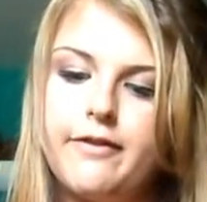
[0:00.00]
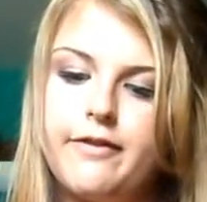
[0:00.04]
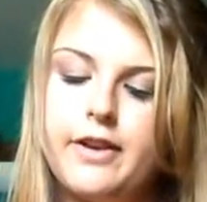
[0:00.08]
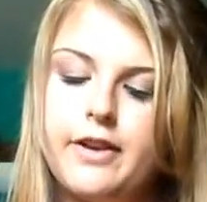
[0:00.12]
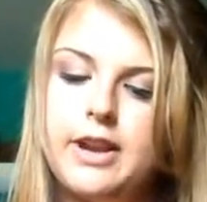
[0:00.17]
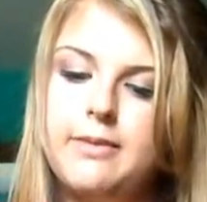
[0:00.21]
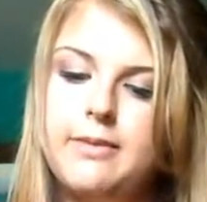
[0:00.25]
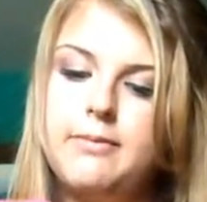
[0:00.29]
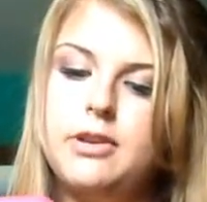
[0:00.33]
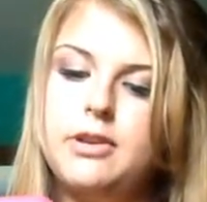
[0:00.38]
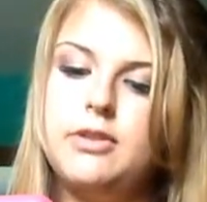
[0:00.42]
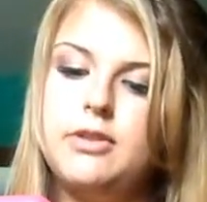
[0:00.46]

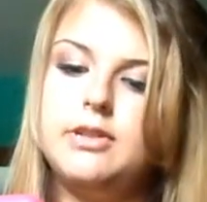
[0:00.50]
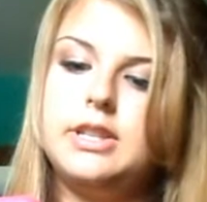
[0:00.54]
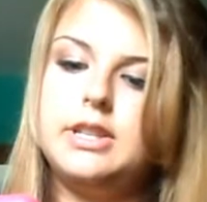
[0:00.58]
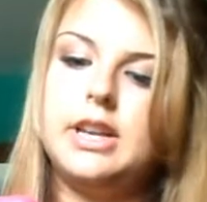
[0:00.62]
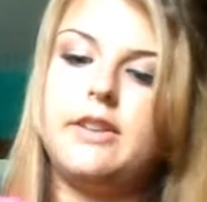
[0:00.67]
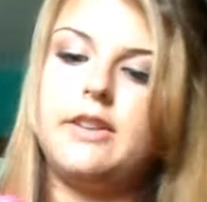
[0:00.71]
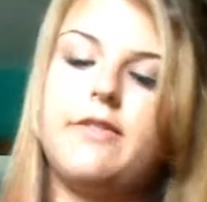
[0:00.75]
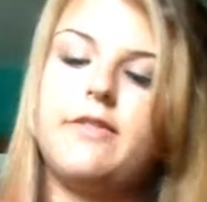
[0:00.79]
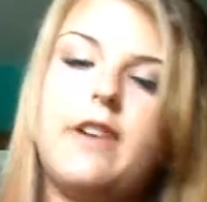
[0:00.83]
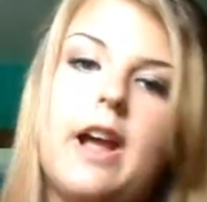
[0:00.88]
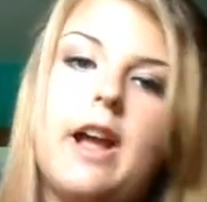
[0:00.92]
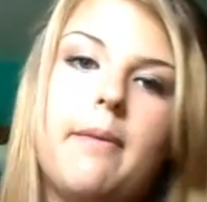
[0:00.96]
Free
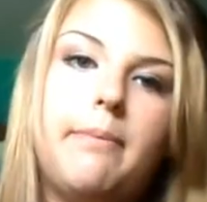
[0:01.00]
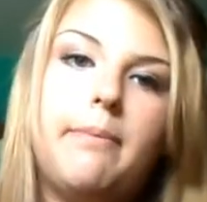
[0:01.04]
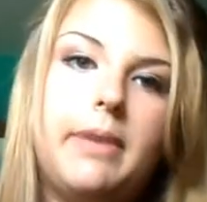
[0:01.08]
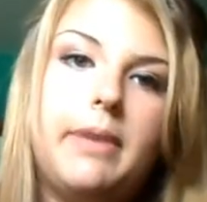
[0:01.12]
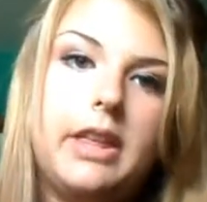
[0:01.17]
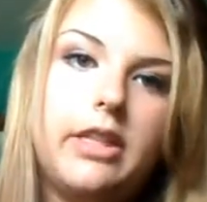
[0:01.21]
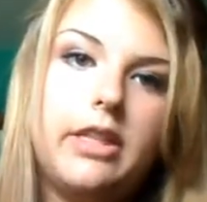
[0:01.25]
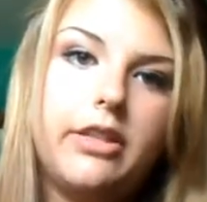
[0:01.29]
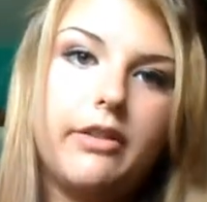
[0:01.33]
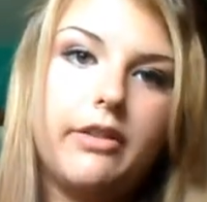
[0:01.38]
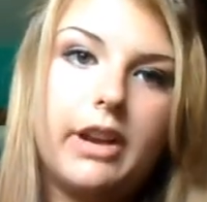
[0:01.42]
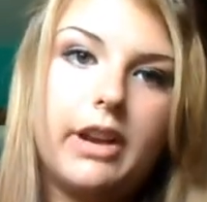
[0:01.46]
music for
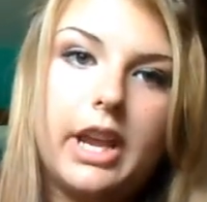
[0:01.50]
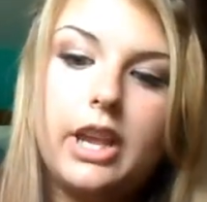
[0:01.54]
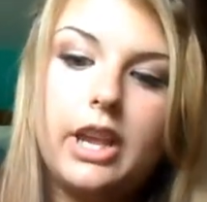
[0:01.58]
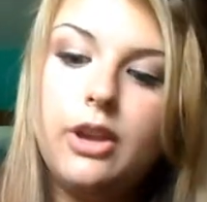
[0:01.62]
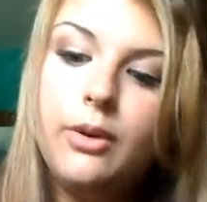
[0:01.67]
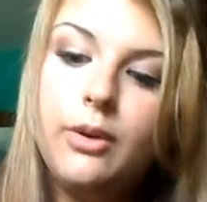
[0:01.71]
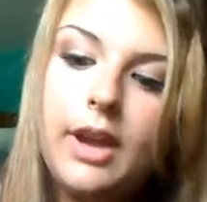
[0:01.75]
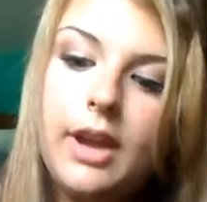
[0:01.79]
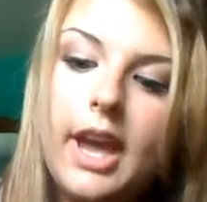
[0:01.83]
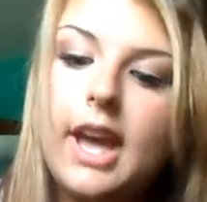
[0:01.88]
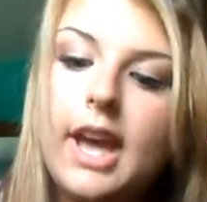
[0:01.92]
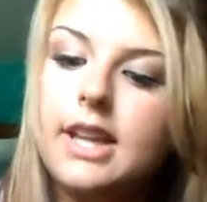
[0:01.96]

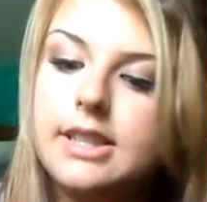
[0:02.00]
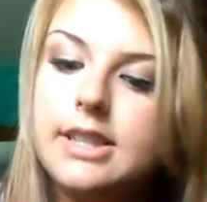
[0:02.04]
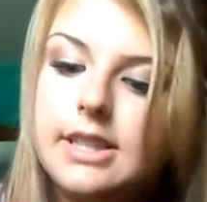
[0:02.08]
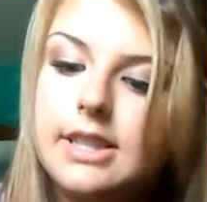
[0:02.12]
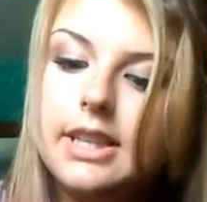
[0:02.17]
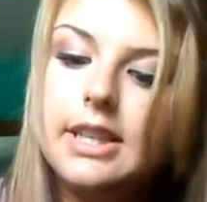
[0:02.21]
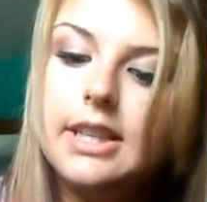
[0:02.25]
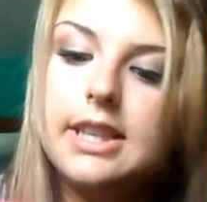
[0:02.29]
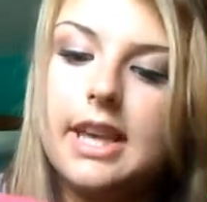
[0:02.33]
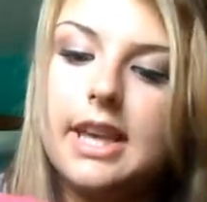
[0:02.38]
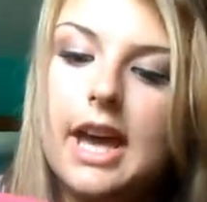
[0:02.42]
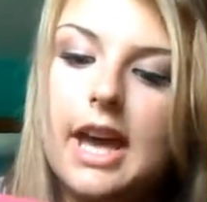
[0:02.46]
MP3. You can't
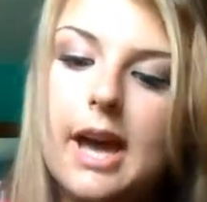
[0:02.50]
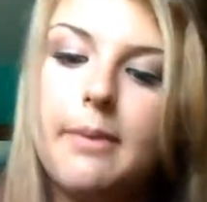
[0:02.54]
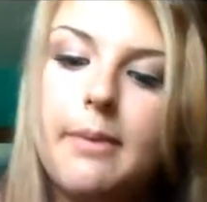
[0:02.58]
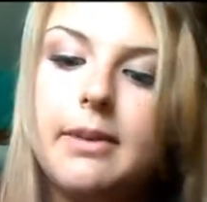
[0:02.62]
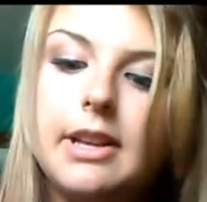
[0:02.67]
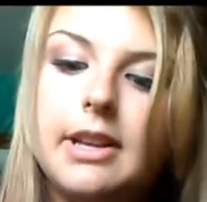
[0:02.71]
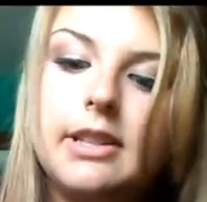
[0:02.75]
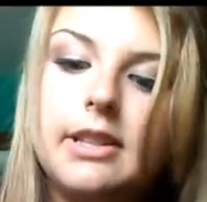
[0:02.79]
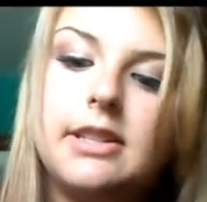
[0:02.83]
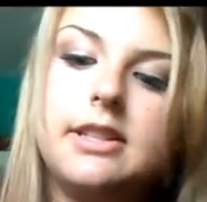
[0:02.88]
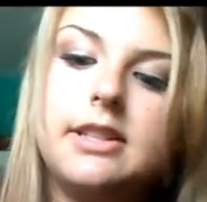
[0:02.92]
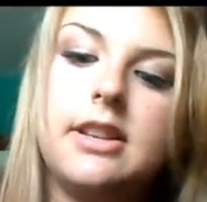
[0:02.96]
see the
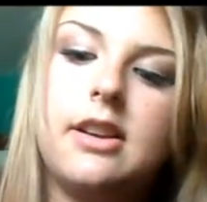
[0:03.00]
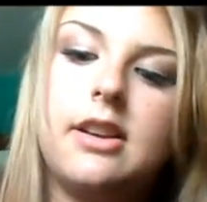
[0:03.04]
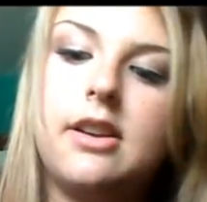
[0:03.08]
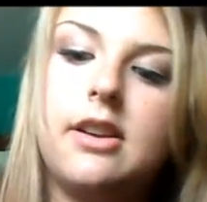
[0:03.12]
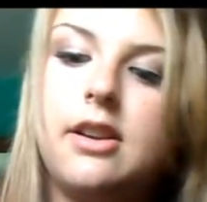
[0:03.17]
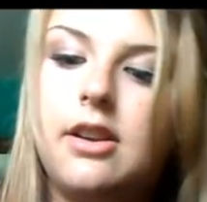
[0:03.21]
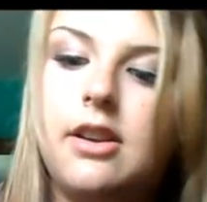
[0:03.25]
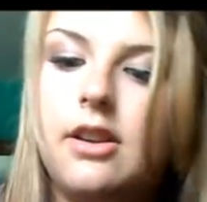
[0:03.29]
app. It's